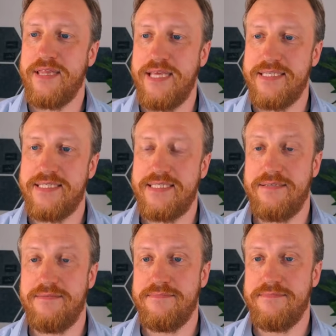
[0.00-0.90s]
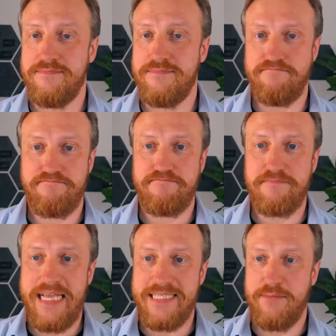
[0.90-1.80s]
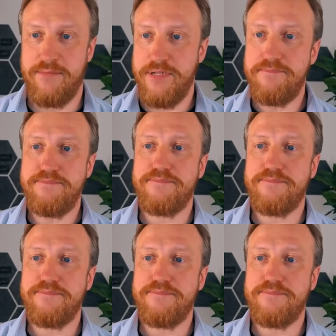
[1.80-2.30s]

this example.